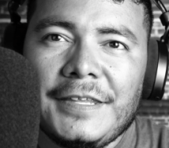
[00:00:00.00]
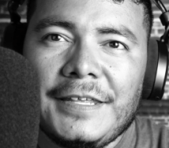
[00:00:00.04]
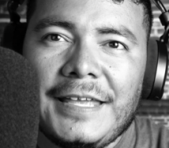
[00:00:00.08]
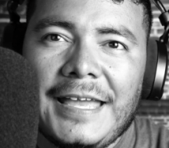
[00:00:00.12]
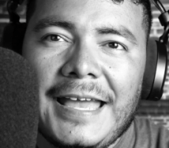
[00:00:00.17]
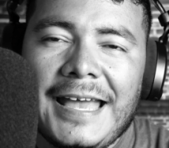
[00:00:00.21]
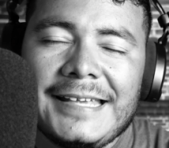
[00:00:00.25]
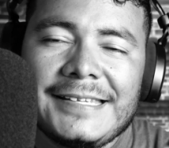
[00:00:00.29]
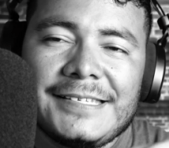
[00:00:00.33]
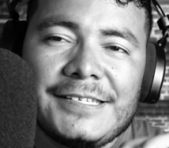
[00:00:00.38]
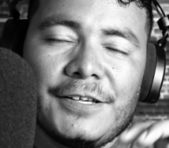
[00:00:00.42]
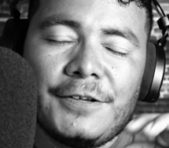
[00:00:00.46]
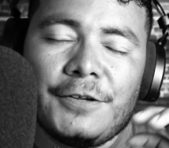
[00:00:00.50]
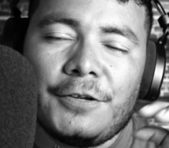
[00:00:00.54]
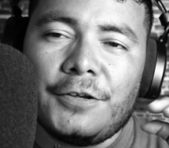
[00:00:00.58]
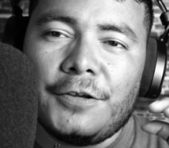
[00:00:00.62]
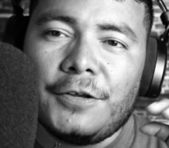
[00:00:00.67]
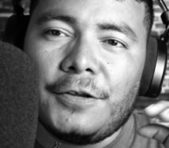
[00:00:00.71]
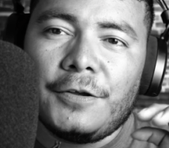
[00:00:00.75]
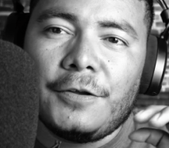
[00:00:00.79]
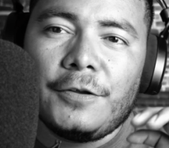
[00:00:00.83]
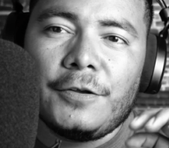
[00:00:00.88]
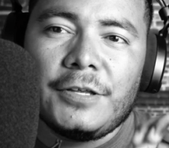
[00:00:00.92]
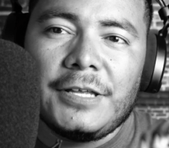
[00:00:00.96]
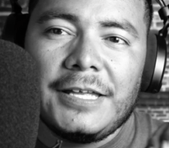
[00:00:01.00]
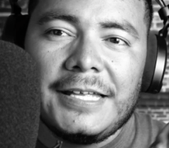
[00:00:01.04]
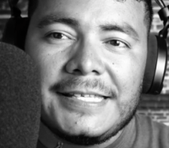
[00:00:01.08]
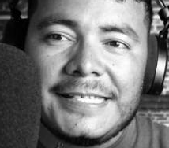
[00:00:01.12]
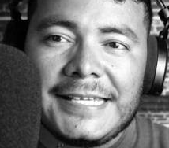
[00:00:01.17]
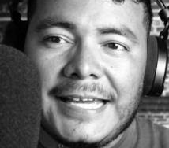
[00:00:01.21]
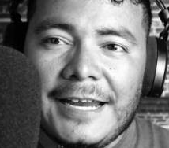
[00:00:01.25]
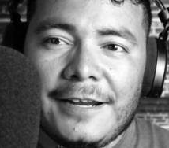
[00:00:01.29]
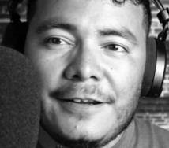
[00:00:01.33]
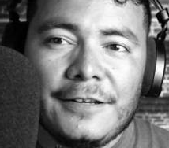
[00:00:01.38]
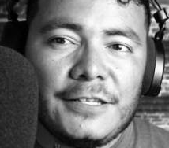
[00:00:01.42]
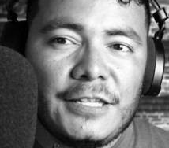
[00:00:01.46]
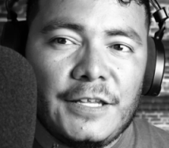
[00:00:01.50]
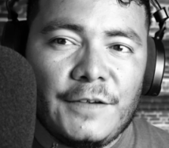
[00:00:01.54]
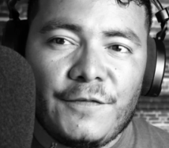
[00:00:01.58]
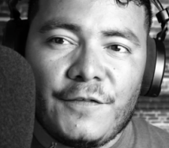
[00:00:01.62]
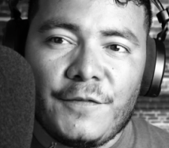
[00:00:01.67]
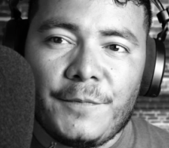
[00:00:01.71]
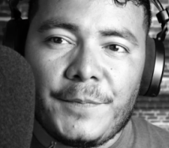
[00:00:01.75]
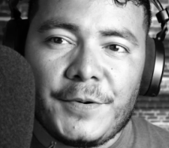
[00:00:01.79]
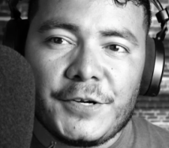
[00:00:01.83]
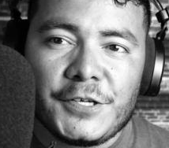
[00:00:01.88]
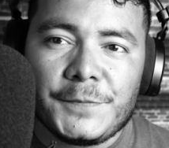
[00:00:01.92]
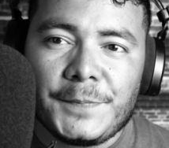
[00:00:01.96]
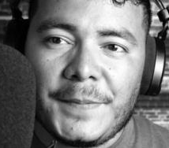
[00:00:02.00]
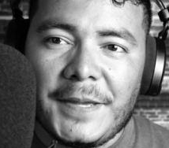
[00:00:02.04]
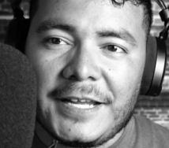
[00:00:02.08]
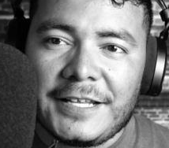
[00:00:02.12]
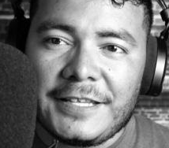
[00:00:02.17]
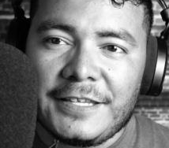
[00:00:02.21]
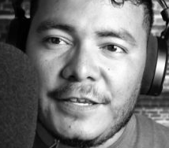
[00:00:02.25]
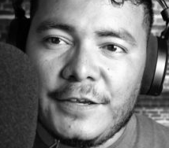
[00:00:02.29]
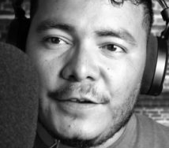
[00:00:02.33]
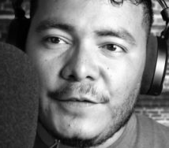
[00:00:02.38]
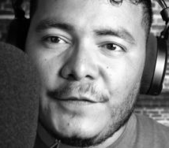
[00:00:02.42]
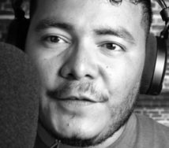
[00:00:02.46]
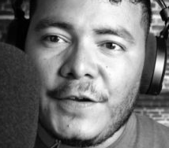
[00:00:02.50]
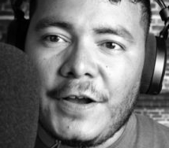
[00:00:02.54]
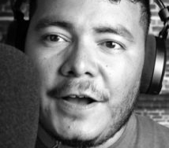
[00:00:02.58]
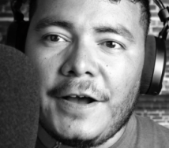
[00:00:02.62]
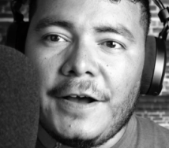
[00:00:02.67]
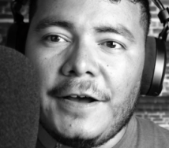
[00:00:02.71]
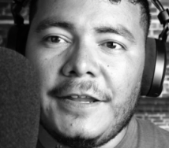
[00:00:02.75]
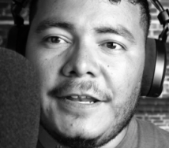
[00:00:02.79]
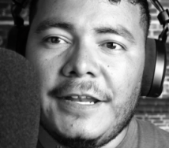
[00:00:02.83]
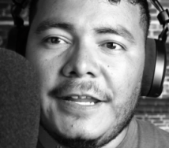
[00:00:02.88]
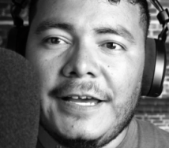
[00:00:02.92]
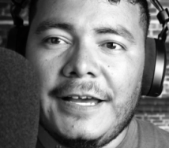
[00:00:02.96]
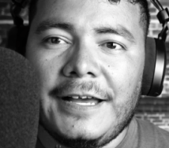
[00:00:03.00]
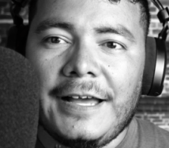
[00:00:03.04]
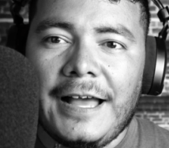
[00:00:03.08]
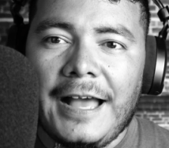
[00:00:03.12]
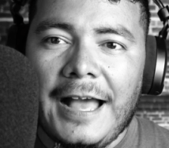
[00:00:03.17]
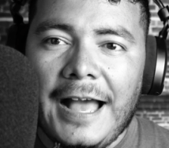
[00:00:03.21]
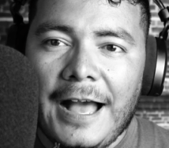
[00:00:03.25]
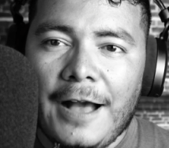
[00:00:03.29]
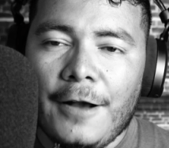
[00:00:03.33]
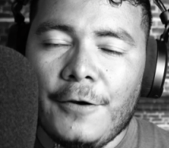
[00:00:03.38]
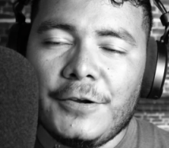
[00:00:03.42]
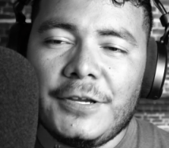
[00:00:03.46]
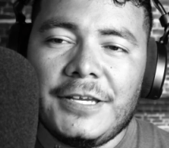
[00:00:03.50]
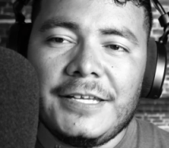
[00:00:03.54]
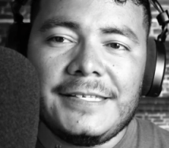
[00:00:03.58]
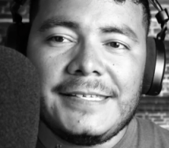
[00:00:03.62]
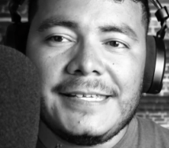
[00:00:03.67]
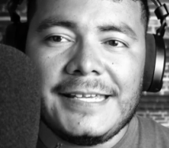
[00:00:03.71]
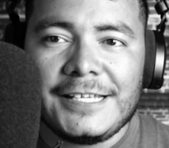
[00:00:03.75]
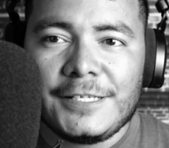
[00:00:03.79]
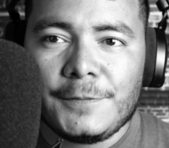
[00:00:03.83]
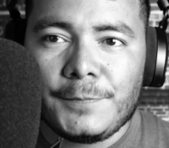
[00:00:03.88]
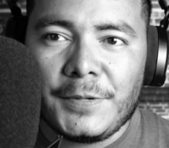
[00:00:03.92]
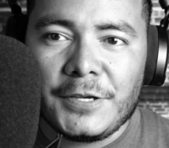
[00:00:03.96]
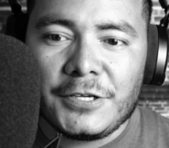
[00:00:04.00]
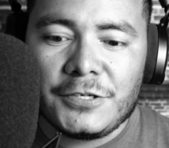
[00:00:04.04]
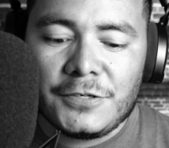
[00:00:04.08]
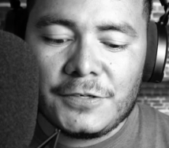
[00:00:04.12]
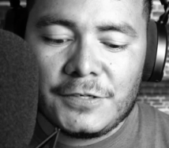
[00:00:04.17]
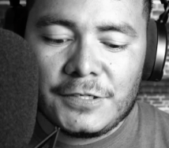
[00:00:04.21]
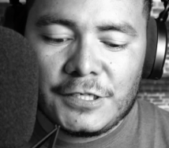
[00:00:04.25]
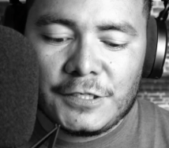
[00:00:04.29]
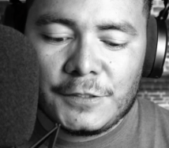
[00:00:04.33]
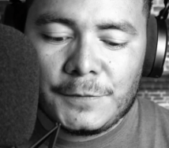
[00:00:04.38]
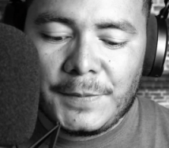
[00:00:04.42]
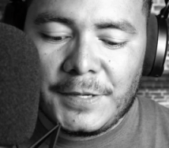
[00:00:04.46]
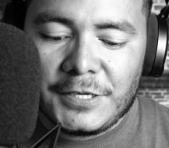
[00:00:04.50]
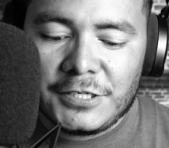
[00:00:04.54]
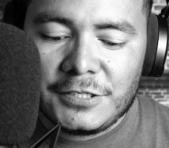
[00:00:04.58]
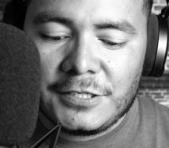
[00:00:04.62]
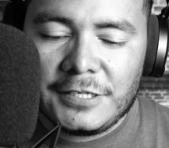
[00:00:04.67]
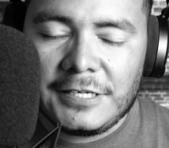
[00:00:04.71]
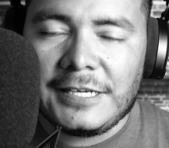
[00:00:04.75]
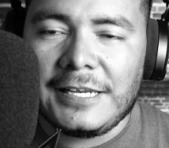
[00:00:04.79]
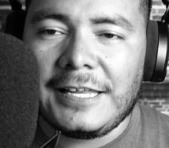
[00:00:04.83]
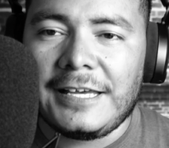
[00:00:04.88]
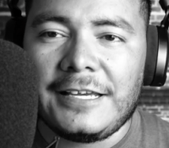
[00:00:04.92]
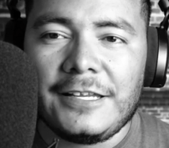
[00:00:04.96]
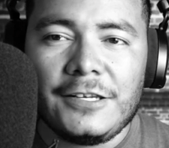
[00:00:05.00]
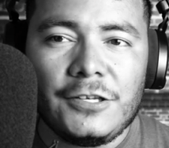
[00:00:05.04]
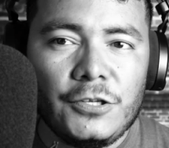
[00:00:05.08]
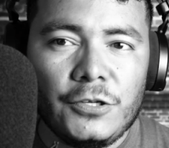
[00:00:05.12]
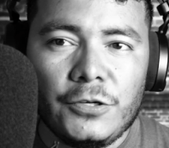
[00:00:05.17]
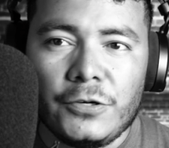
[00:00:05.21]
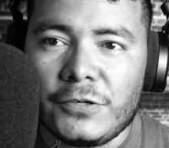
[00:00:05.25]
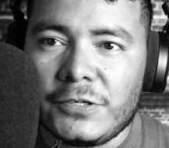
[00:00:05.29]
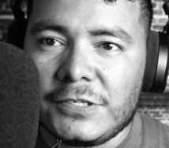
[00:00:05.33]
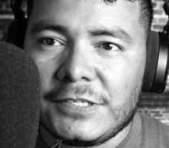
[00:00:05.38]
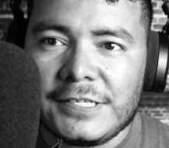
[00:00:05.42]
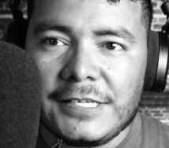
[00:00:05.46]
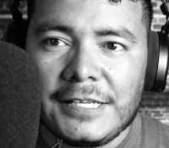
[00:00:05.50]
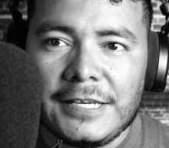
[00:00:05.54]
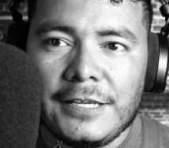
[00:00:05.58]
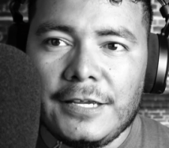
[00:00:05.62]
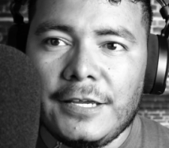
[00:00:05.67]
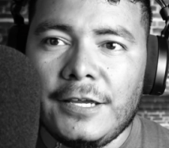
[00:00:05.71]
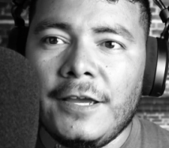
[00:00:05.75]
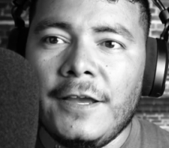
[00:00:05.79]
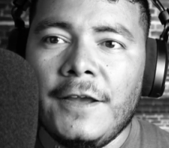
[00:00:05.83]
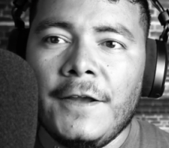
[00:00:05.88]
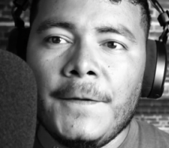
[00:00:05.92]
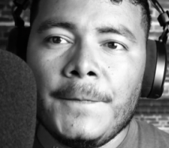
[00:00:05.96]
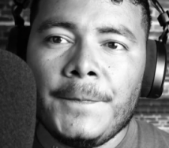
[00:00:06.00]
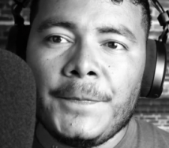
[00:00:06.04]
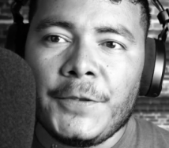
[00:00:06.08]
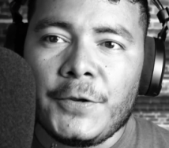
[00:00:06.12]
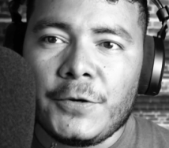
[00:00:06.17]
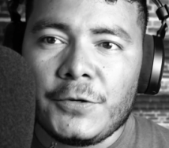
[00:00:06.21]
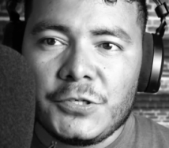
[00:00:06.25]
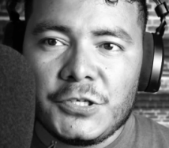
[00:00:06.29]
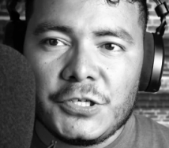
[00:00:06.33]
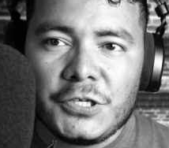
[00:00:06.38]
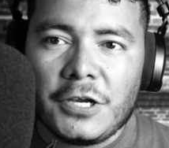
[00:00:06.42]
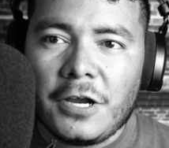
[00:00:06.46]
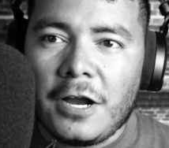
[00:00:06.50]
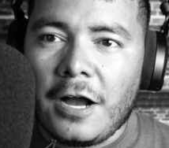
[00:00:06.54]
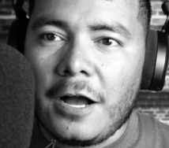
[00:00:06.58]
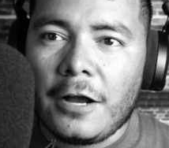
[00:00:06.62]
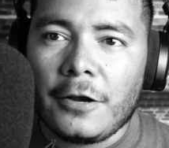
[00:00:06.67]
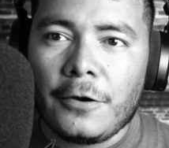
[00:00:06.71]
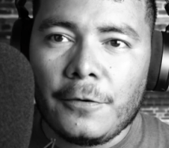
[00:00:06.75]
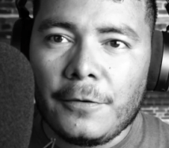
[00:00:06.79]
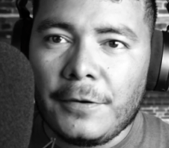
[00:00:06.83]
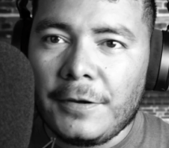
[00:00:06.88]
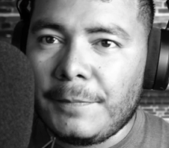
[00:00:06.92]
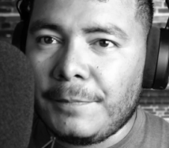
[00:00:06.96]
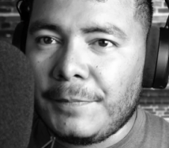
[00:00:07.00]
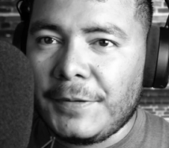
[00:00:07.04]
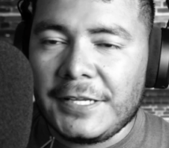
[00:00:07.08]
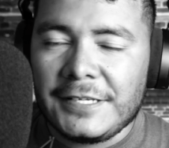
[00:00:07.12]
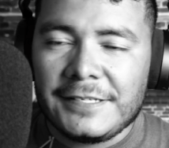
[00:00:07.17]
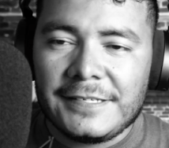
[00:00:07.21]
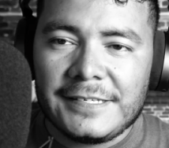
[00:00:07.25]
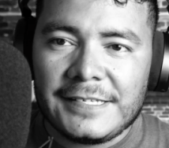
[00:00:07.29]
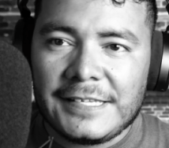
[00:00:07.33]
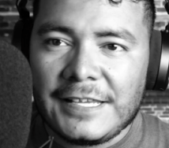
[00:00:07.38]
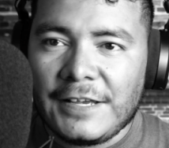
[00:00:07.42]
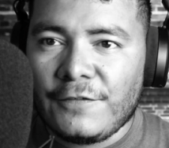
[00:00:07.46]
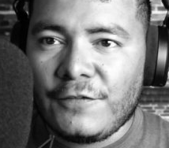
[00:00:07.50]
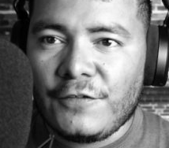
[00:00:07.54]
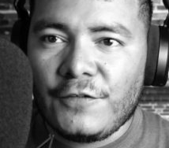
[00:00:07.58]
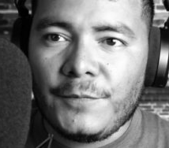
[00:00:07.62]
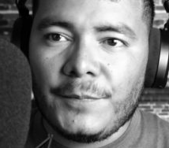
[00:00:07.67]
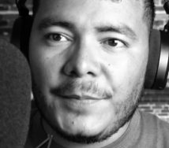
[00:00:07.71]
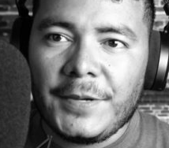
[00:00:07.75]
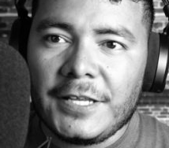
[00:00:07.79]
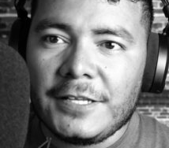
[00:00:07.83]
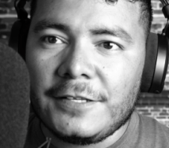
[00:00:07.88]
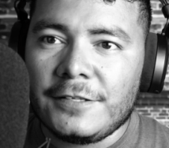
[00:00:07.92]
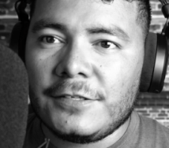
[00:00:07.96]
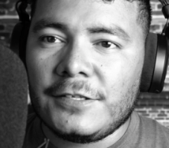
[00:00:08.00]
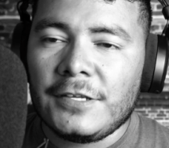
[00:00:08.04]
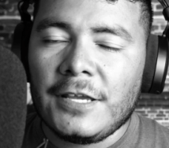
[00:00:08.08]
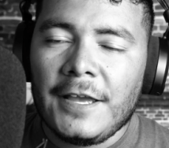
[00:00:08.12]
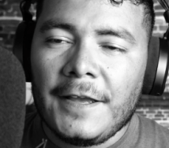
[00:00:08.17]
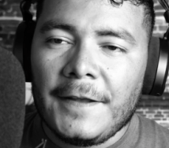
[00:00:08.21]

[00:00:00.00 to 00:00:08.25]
has a entirely different perspective on how he takes pictures, especially like in New York City or Chicago and places that we've been,